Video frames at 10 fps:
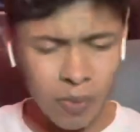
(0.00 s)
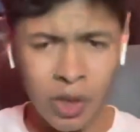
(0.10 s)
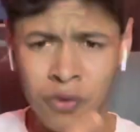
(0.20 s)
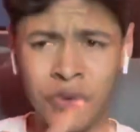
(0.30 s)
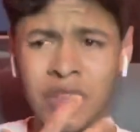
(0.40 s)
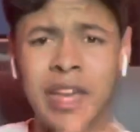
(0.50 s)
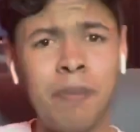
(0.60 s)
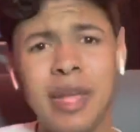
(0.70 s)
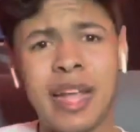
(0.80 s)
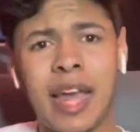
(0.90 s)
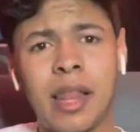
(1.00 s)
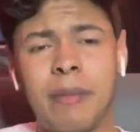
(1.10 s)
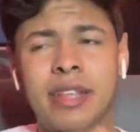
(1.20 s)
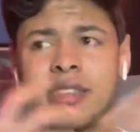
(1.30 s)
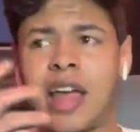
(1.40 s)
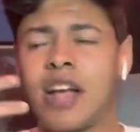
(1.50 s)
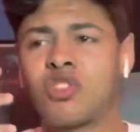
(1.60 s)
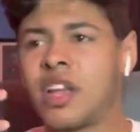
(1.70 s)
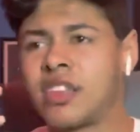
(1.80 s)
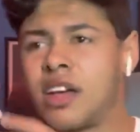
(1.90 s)
for the comedic element slash,
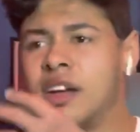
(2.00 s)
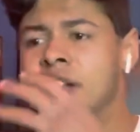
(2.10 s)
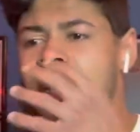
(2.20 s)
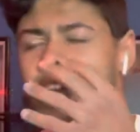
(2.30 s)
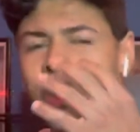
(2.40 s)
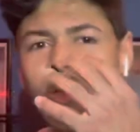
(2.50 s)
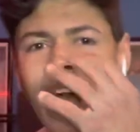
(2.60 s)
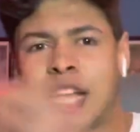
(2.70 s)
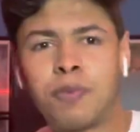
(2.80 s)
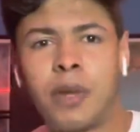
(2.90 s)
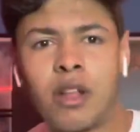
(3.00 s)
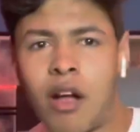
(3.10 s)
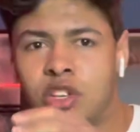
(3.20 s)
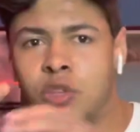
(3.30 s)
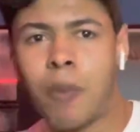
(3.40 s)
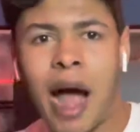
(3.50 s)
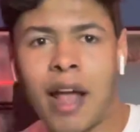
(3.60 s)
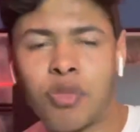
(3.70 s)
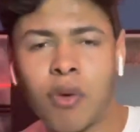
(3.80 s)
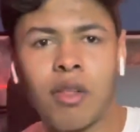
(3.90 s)
like, the, you know, the espionage spy
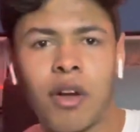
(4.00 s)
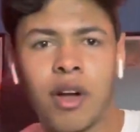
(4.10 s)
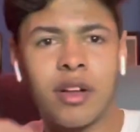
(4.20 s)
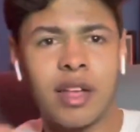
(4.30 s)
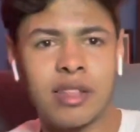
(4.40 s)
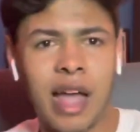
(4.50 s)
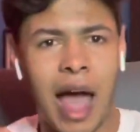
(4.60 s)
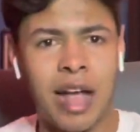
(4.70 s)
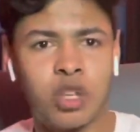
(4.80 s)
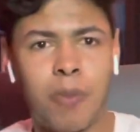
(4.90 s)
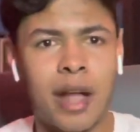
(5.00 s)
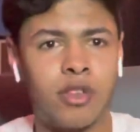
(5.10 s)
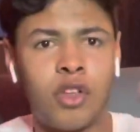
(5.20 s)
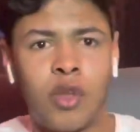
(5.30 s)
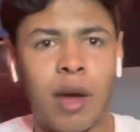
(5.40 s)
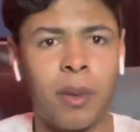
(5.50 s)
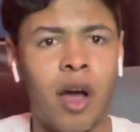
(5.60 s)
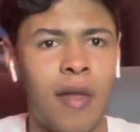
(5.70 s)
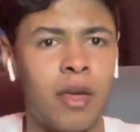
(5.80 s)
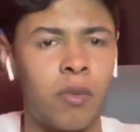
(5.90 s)
thriller aspect, you know, that we
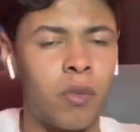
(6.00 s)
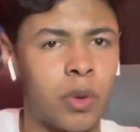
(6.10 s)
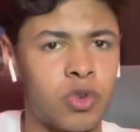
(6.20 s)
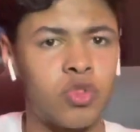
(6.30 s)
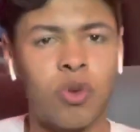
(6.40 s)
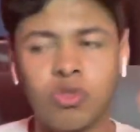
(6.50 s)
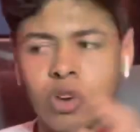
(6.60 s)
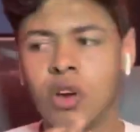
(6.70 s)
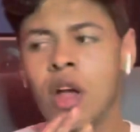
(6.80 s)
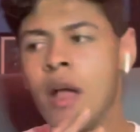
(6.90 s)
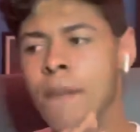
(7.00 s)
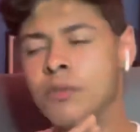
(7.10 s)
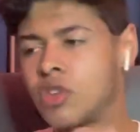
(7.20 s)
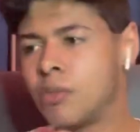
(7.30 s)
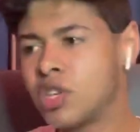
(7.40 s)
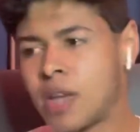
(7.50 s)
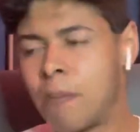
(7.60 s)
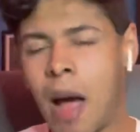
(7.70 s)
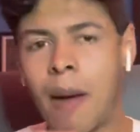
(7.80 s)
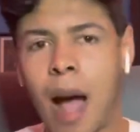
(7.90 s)
got in the Winter Soldier. So
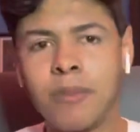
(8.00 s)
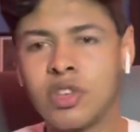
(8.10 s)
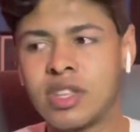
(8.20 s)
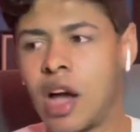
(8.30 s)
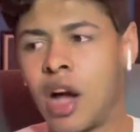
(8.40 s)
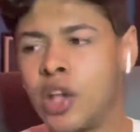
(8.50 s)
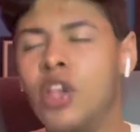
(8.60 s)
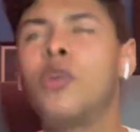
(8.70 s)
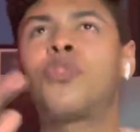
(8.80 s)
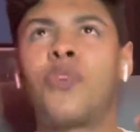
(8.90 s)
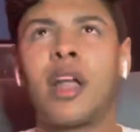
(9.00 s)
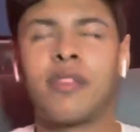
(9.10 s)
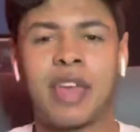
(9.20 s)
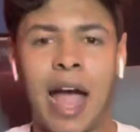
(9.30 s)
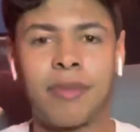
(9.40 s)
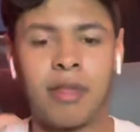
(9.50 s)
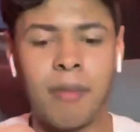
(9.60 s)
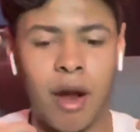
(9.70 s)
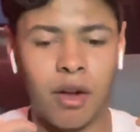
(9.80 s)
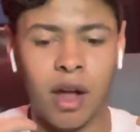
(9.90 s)
I'm just a huge fan of the Captain
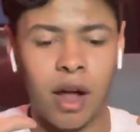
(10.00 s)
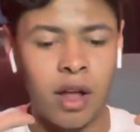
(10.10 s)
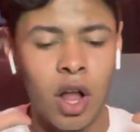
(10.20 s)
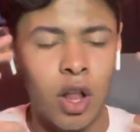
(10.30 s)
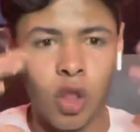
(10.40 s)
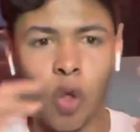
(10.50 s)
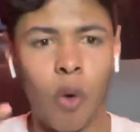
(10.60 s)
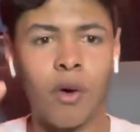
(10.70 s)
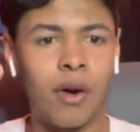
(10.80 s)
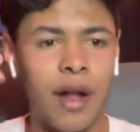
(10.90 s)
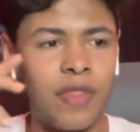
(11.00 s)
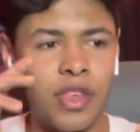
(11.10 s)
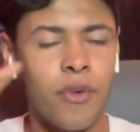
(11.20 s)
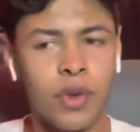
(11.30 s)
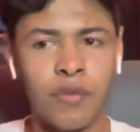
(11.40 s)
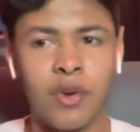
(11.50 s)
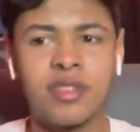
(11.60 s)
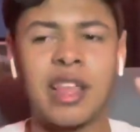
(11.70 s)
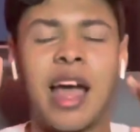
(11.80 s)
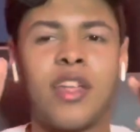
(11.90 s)
America lore and the universe that, you